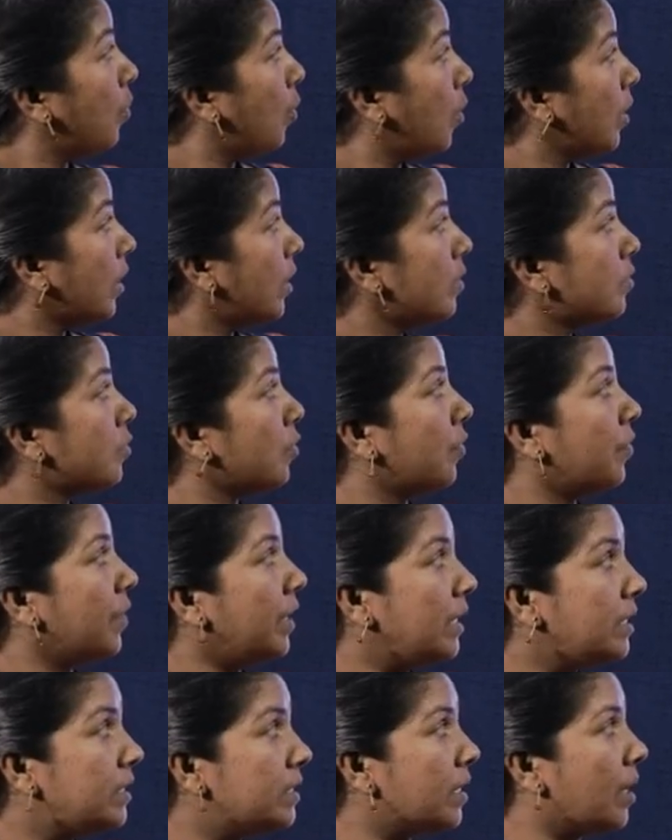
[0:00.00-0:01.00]
molecules of
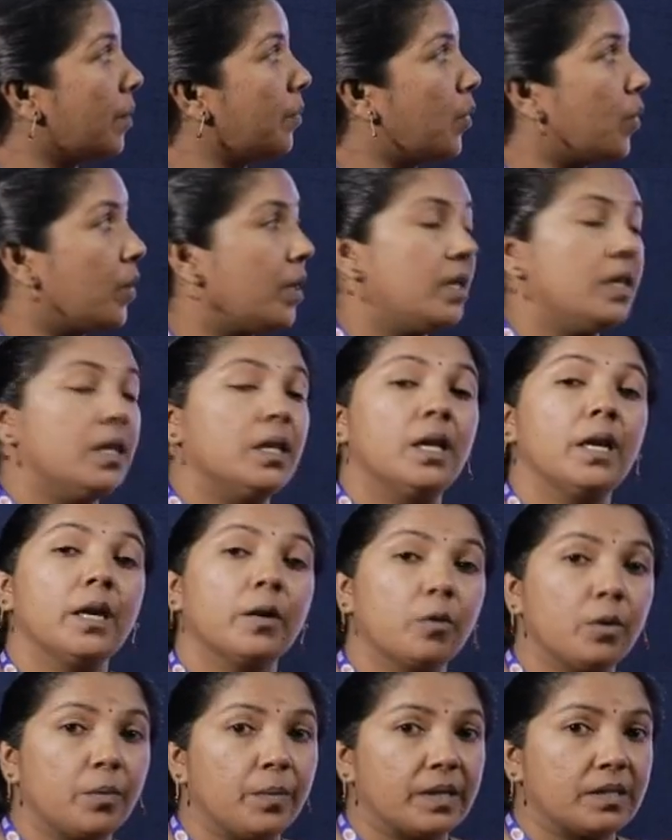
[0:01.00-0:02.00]
each component in the
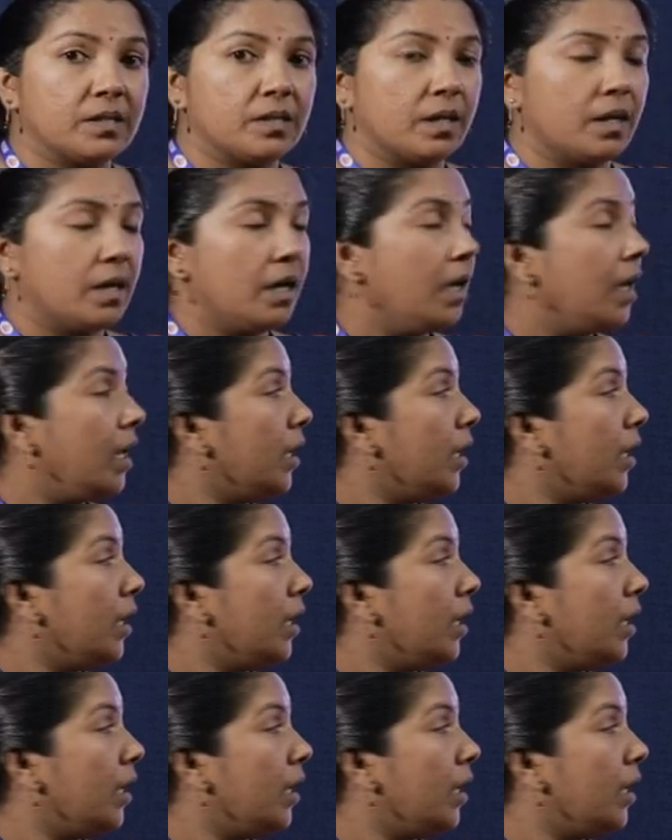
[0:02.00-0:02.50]
liquid mixture.